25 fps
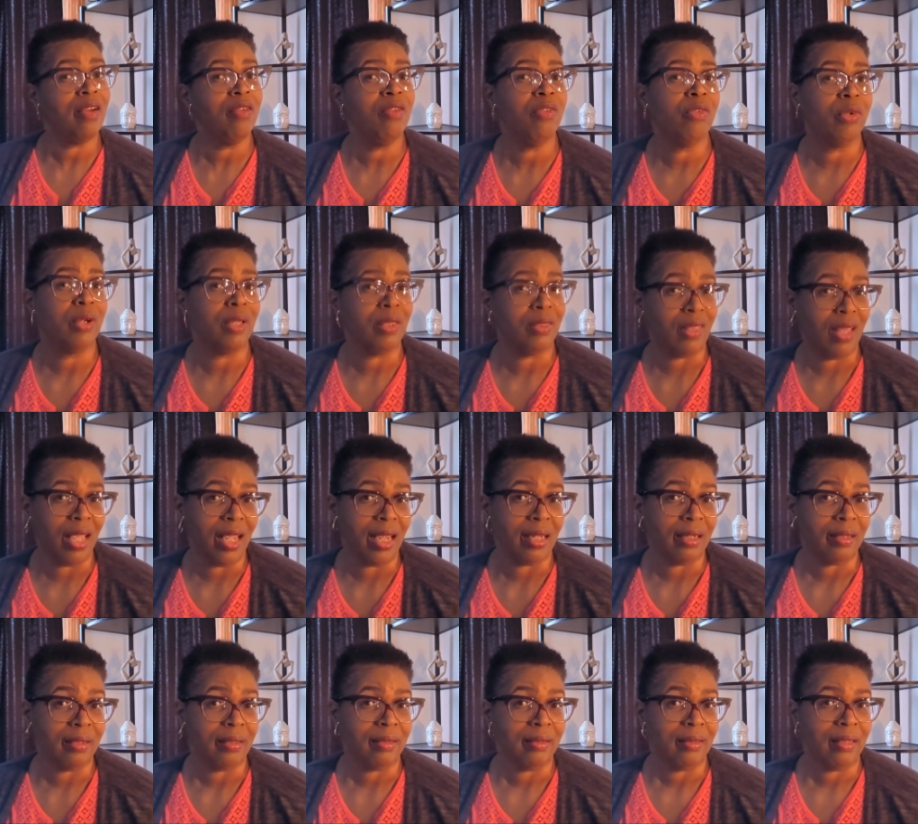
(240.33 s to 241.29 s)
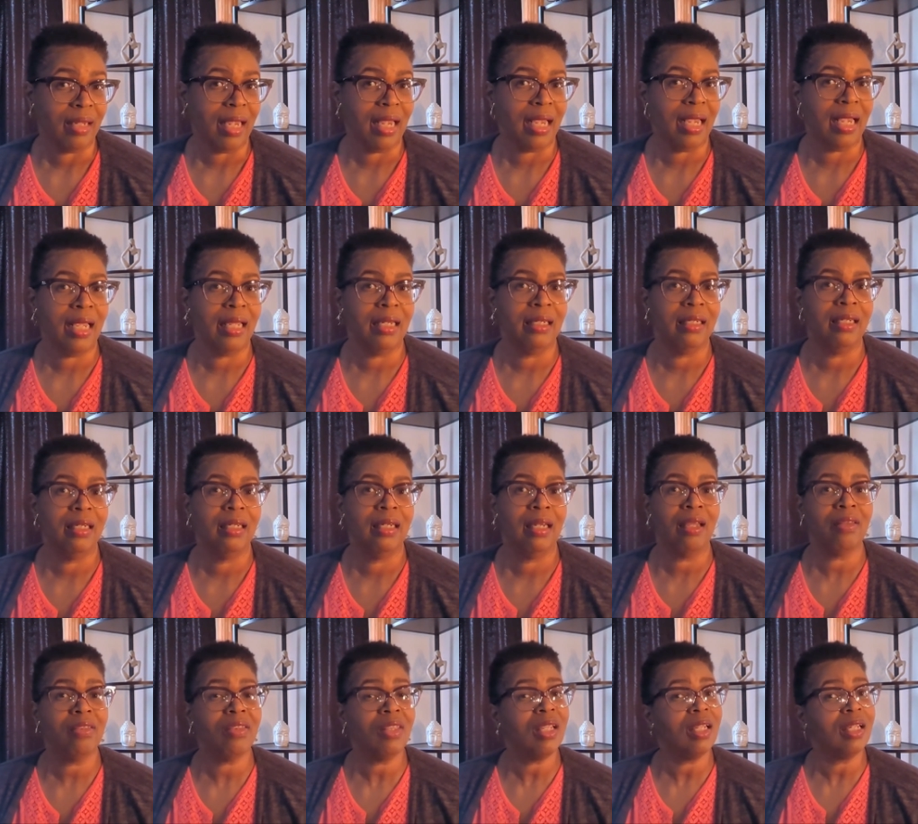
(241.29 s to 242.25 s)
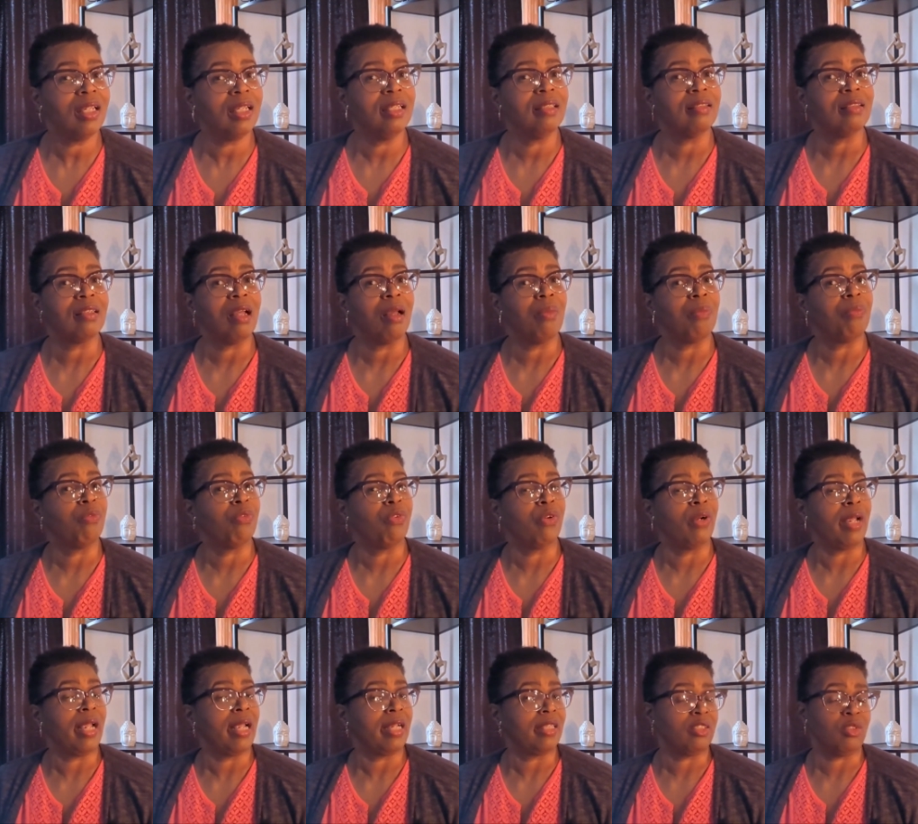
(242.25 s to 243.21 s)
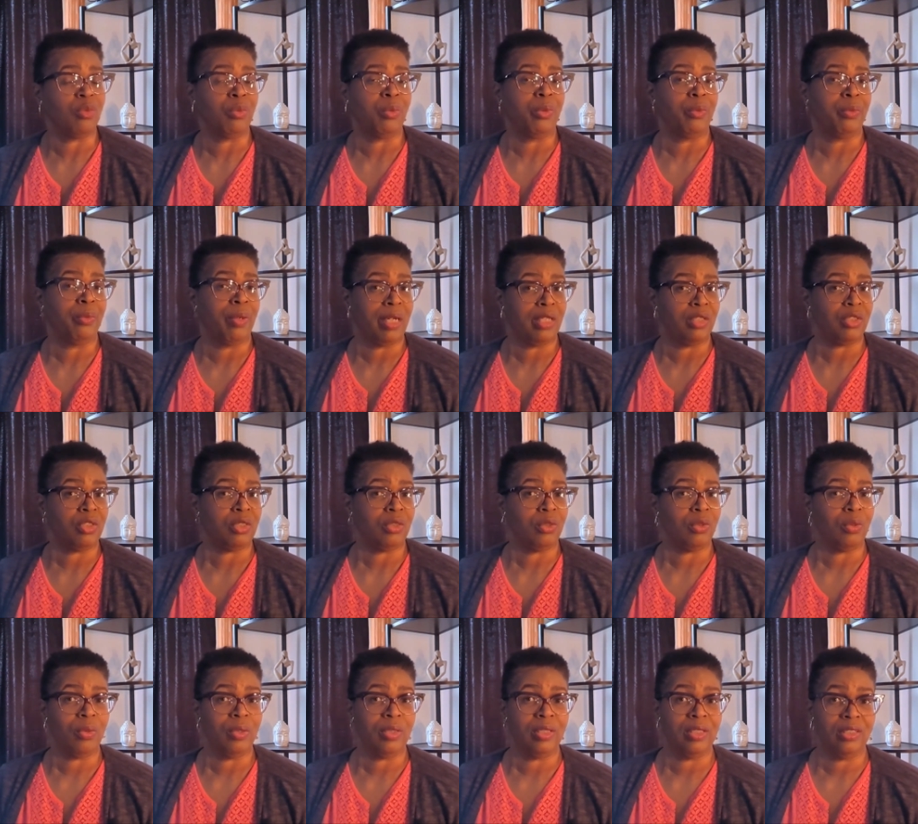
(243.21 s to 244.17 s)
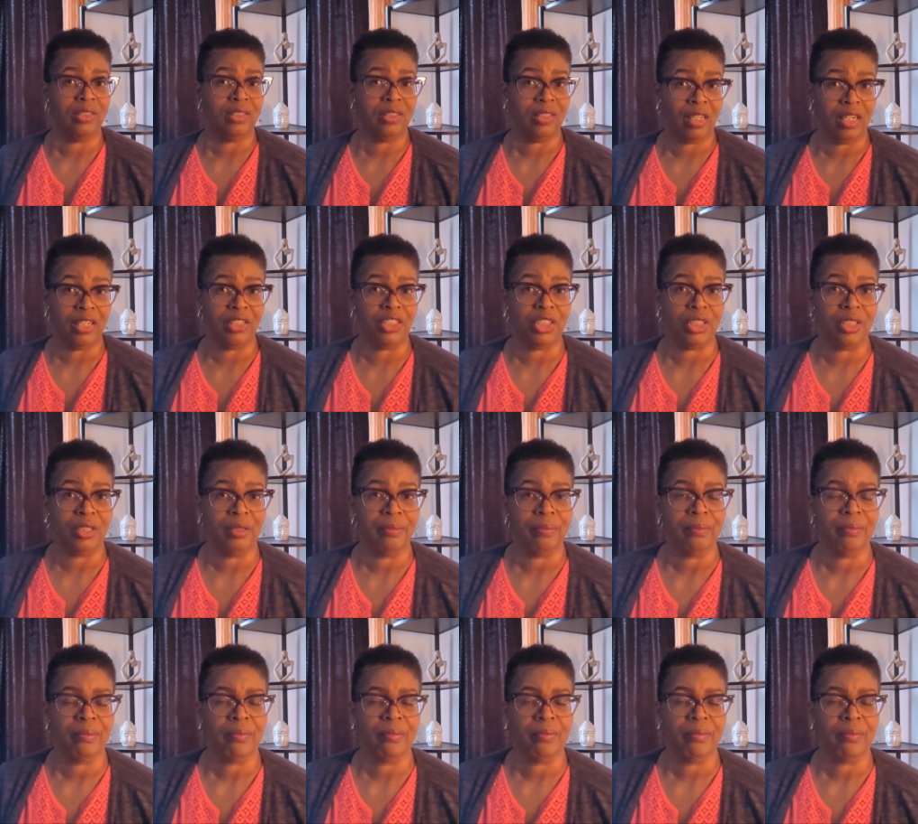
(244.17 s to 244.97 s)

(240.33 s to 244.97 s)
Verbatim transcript: everything, and nothing is up for exploration or discussion.